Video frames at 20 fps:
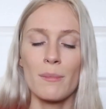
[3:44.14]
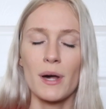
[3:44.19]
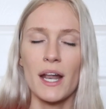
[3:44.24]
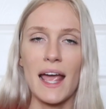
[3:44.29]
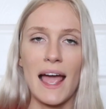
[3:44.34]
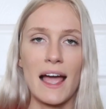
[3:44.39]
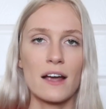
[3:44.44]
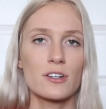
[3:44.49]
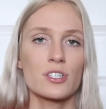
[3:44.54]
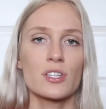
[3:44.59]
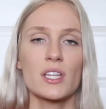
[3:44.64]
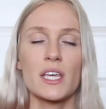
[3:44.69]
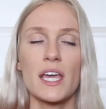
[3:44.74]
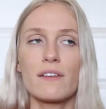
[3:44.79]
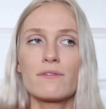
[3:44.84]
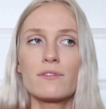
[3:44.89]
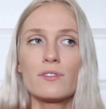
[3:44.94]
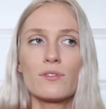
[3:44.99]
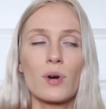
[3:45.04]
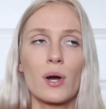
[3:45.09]
but I actually
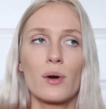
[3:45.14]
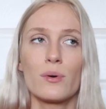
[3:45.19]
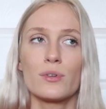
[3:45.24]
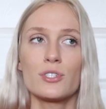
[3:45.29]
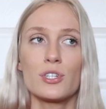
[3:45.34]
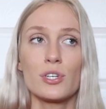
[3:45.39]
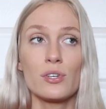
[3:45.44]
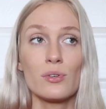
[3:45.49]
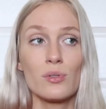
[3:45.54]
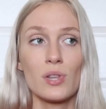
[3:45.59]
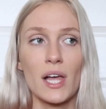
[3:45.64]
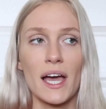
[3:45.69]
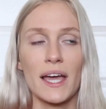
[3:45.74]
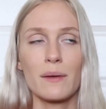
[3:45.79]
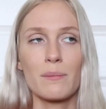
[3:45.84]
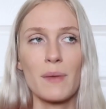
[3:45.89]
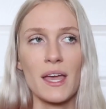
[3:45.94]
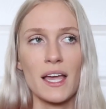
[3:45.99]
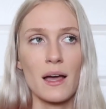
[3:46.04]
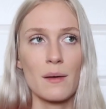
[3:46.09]
have grown to
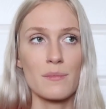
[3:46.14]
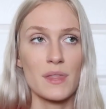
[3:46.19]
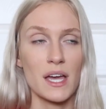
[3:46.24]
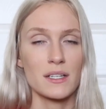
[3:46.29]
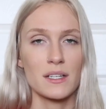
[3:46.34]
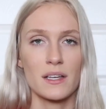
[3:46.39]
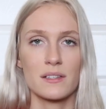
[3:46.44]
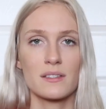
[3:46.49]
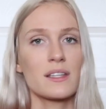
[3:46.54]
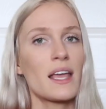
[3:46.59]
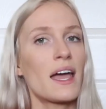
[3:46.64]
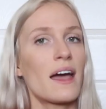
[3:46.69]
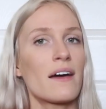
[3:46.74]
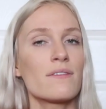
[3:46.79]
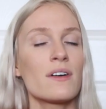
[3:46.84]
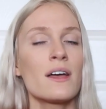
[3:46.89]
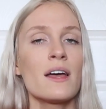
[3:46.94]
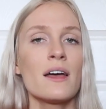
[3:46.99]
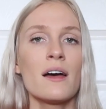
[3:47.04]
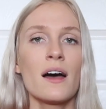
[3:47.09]
like makeup that doesn't
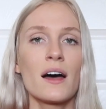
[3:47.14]
have